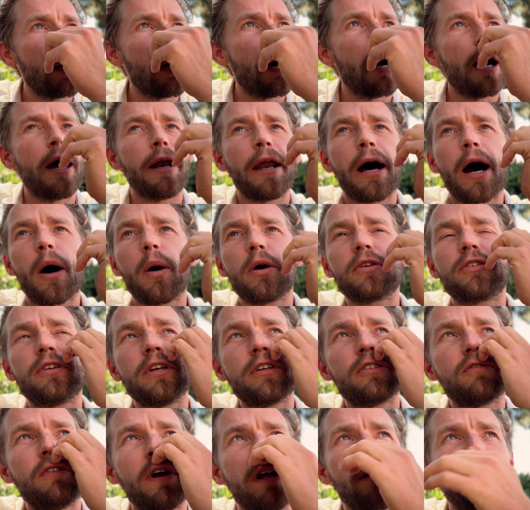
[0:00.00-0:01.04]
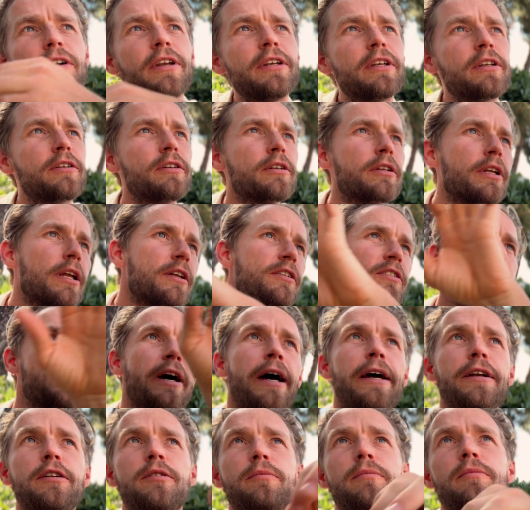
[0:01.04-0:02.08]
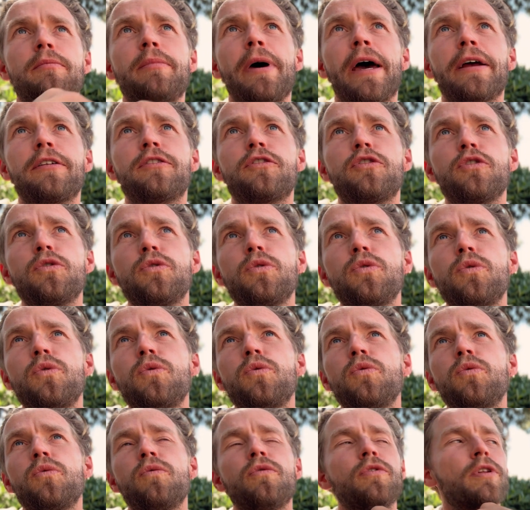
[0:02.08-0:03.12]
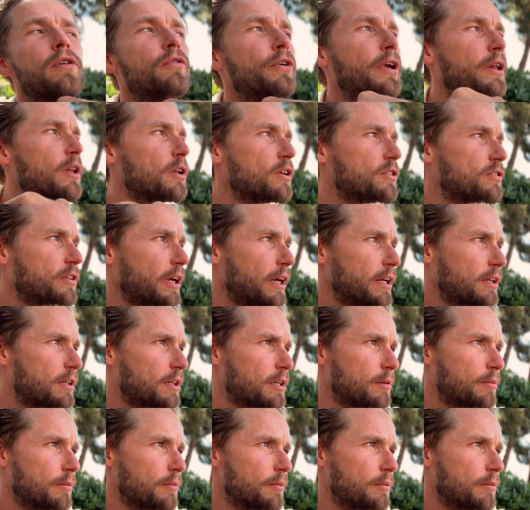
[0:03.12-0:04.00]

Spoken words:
And how is this relevant? Let's tie it back to the real estate